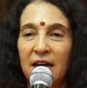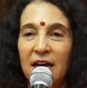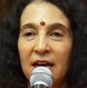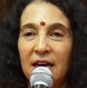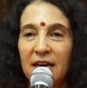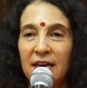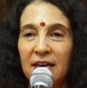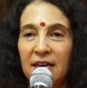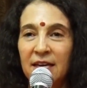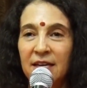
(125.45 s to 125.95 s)

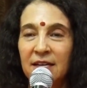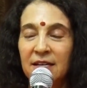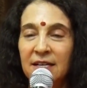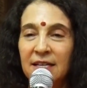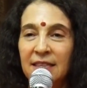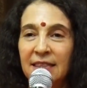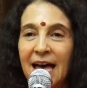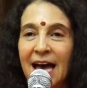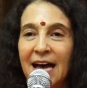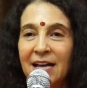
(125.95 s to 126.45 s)
a
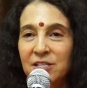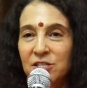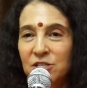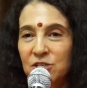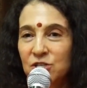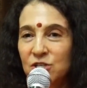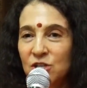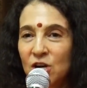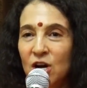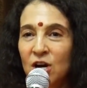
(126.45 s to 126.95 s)
glass
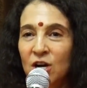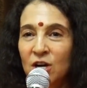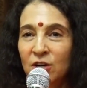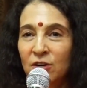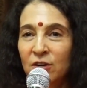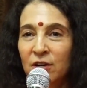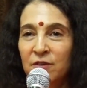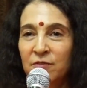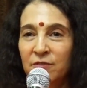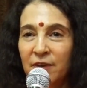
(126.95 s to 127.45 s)
jar
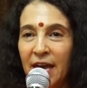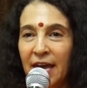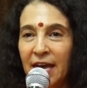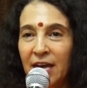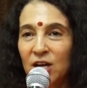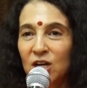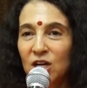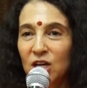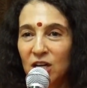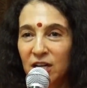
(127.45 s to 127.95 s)
of
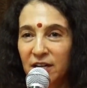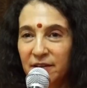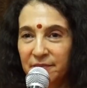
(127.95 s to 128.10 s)
air.